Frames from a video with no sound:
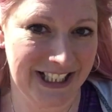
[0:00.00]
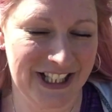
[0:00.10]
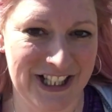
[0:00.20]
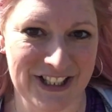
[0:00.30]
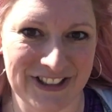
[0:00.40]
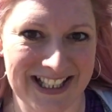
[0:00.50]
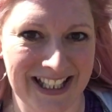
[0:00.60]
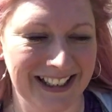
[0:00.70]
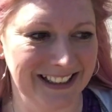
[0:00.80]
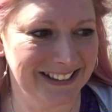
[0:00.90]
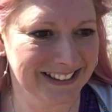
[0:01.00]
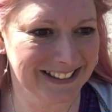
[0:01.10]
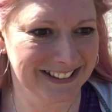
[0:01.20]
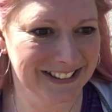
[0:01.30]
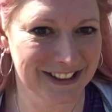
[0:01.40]
Exciting.
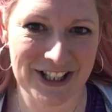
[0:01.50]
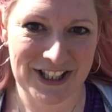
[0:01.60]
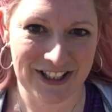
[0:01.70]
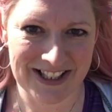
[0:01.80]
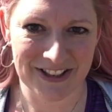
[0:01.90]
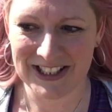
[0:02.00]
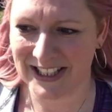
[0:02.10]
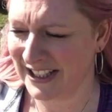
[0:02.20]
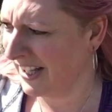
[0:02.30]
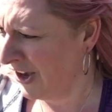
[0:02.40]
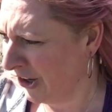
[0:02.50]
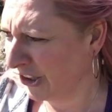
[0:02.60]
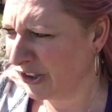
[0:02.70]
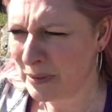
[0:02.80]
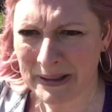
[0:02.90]
So excited. I
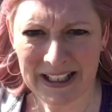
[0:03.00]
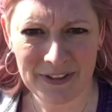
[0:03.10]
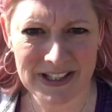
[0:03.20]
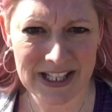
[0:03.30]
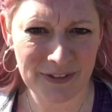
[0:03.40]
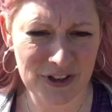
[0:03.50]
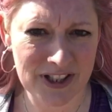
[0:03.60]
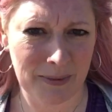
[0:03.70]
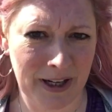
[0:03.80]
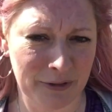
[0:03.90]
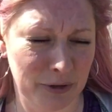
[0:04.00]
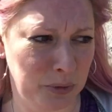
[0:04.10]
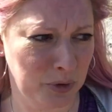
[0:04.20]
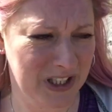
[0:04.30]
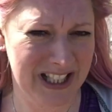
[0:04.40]
got a bit nervous even just coming out for a
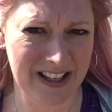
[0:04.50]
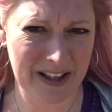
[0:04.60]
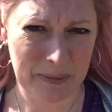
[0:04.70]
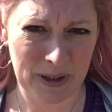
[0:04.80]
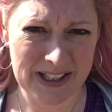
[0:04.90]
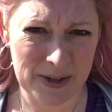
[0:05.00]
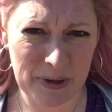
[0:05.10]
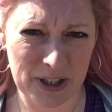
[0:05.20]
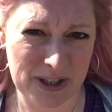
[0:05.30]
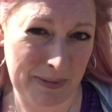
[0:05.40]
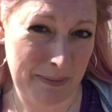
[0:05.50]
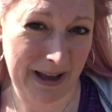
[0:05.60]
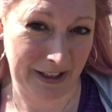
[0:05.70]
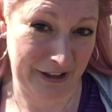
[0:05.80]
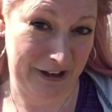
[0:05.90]
walk today though, mind, so I might just be a
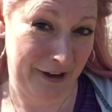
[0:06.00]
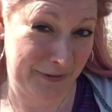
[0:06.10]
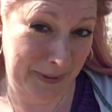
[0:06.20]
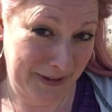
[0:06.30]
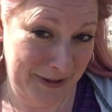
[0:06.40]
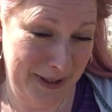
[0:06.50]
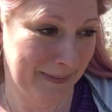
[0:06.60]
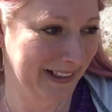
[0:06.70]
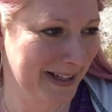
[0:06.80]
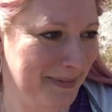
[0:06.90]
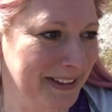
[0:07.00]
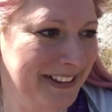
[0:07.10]
bag of nerves when I do my camp.